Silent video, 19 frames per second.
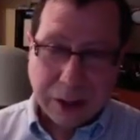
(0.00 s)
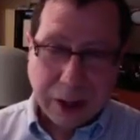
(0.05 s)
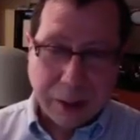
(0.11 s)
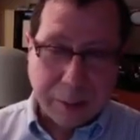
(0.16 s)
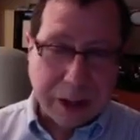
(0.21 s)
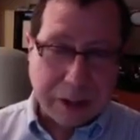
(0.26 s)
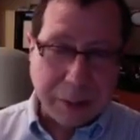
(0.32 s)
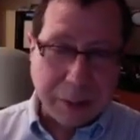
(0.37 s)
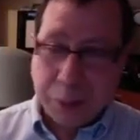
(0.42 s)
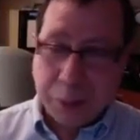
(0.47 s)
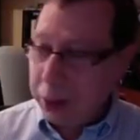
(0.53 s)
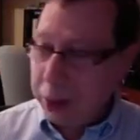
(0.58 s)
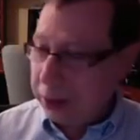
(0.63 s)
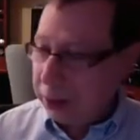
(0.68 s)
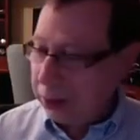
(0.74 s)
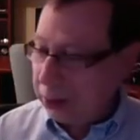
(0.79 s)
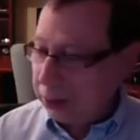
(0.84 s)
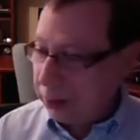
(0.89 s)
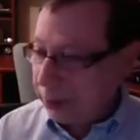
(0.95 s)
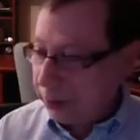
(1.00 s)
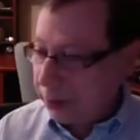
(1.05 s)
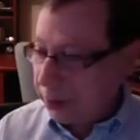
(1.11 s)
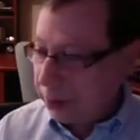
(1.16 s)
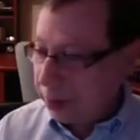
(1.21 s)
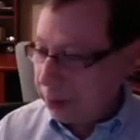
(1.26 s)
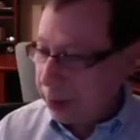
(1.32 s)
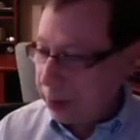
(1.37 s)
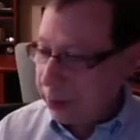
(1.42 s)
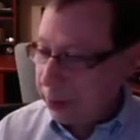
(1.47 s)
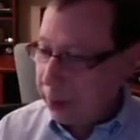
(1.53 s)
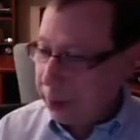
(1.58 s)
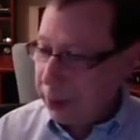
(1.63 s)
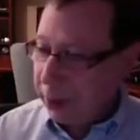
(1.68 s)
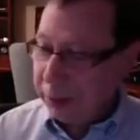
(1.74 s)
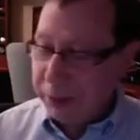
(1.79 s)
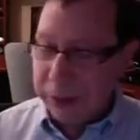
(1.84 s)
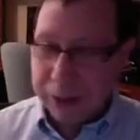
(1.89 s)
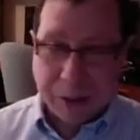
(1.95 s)
I'm actually pointing to something, but I
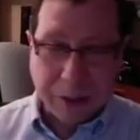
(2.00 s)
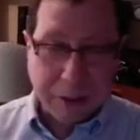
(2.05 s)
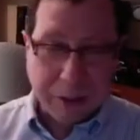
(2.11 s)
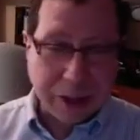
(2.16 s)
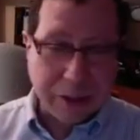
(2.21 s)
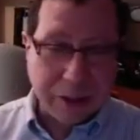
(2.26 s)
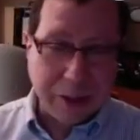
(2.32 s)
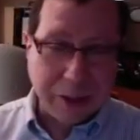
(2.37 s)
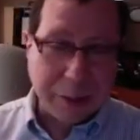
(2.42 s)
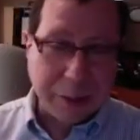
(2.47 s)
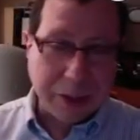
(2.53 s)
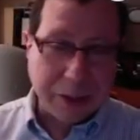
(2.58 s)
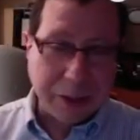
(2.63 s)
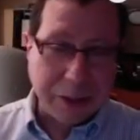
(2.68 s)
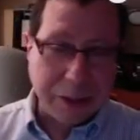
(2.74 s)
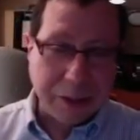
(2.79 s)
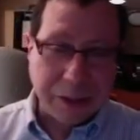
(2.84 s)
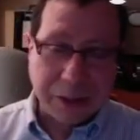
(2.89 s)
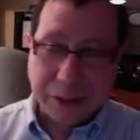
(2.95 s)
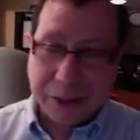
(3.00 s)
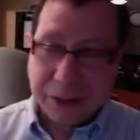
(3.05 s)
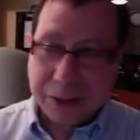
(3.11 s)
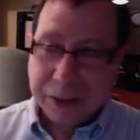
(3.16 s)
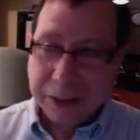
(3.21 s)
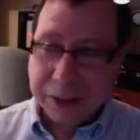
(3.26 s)
realize that you can't see my cursor.